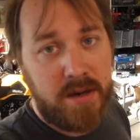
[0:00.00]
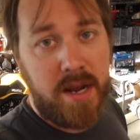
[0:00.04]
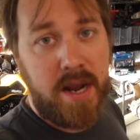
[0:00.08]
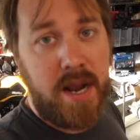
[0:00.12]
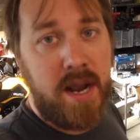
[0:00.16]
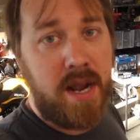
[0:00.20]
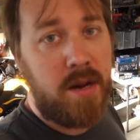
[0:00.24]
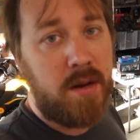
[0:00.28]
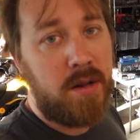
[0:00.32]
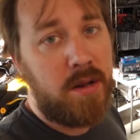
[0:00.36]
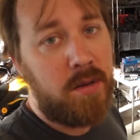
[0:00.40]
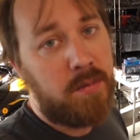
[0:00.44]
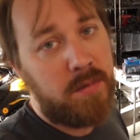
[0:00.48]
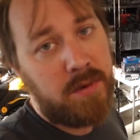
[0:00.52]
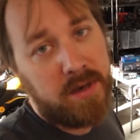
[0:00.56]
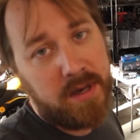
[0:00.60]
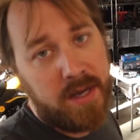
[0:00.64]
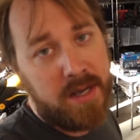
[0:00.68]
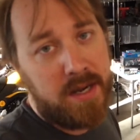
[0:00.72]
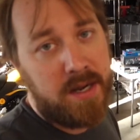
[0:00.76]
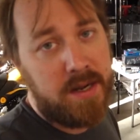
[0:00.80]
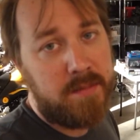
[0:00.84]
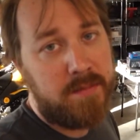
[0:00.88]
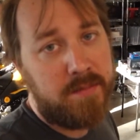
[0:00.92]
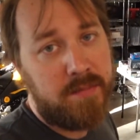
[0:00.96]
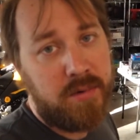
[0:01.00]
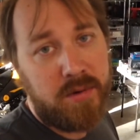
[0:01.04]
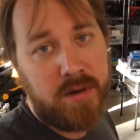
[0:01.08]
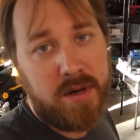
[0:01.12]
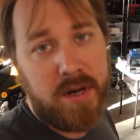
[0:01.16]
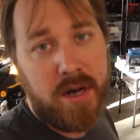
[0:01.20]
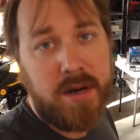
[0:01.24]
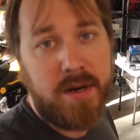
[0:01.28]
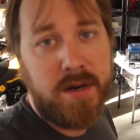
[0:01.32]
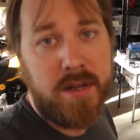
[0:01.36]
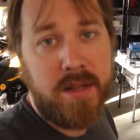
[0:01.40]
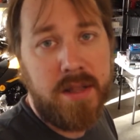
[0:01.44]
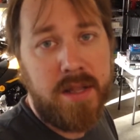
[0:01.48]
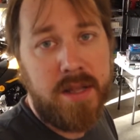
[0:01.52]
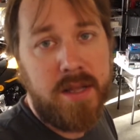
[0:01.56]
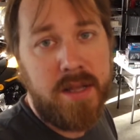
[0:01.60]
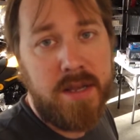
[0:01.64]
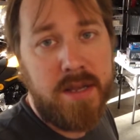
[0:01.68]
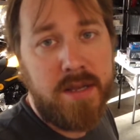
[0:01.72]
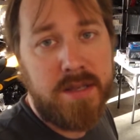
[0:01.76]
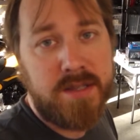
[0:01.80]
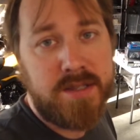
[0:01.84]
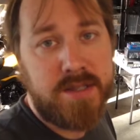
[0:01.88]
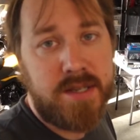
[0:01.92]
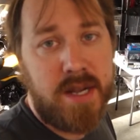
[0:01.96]
and then we'll get it put onto
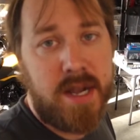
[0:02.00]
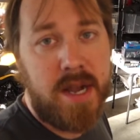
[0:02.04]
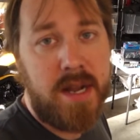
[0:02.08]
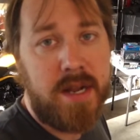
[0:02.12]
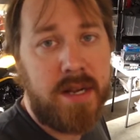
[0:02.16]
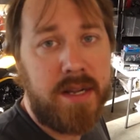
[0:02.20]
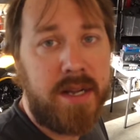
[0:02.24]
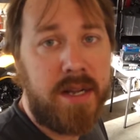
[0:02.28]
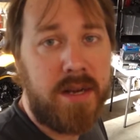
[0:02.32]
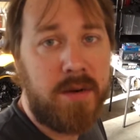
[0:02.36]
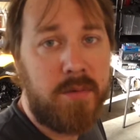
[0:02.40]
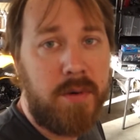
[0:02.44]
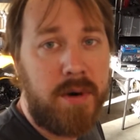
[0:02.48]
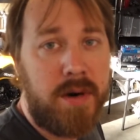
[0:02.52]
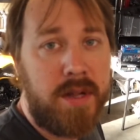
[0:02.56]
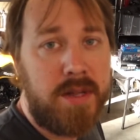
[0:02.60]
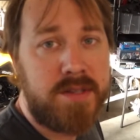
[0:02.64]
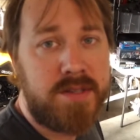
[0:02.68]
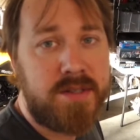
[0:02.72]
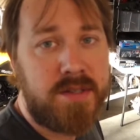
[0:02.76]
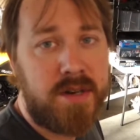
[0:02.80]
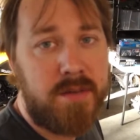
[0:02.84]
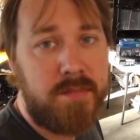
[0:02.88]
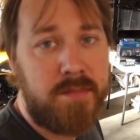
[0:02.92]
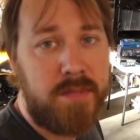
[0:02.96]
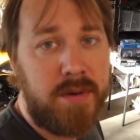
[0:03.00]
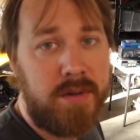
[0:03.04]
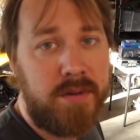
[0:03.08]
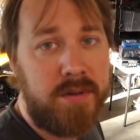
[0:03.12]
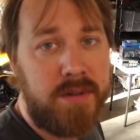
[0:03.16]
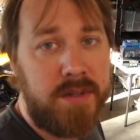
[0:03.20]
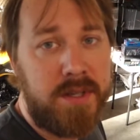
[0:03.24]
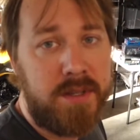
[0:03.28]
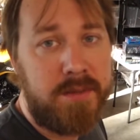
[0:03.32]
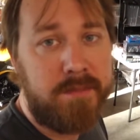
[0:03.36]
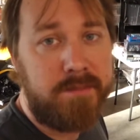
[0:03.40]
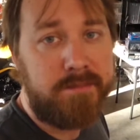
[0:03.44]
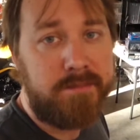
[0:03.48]
the stand and get ready to start building it.